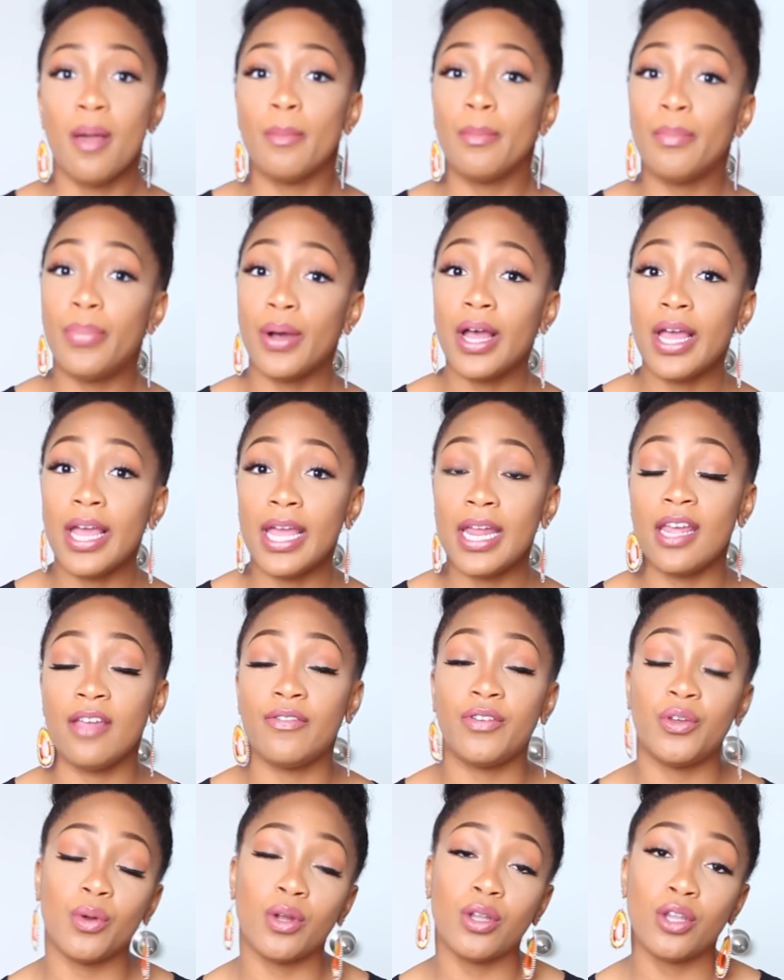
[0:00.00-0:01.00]
But
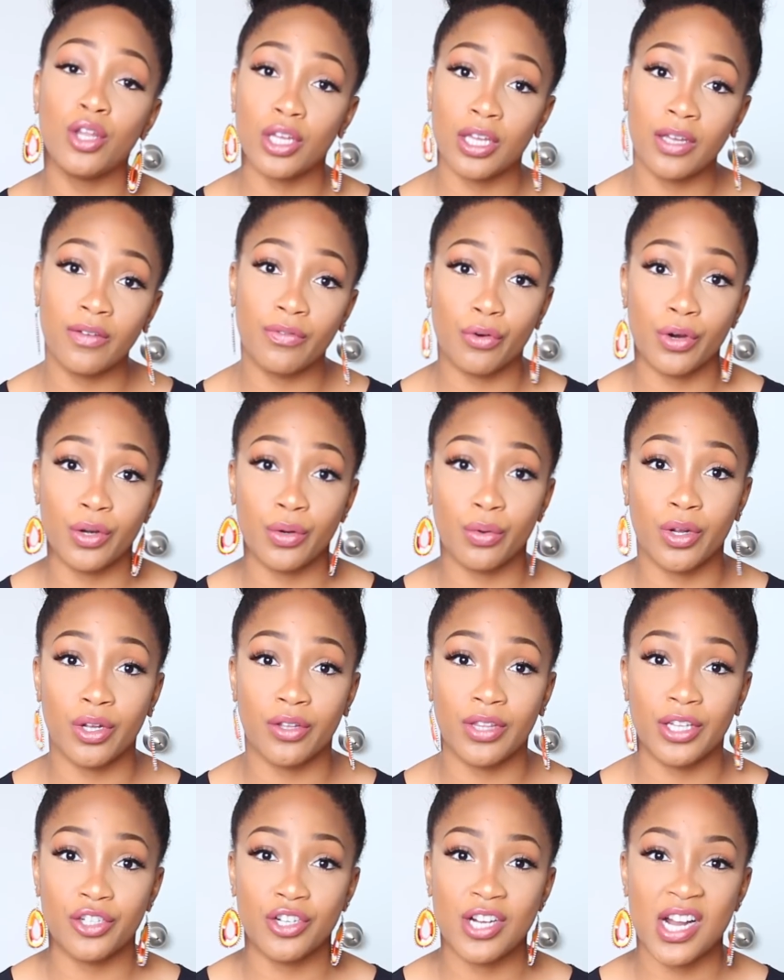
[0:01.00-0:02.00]
if you are looking for an
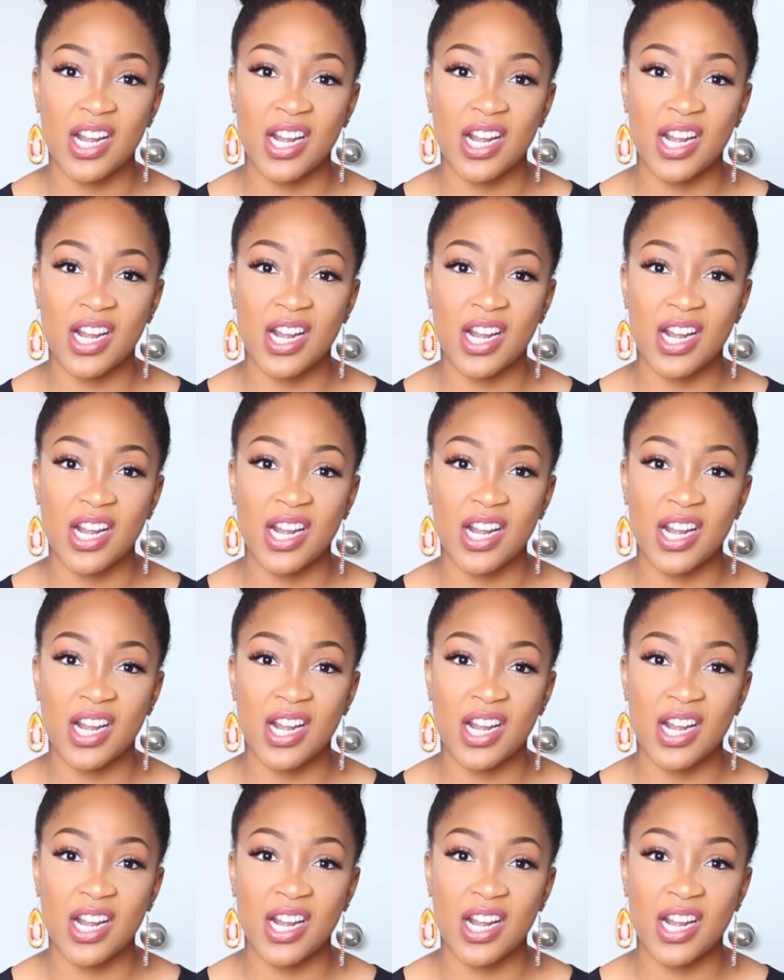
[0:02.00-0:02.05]
oil that you're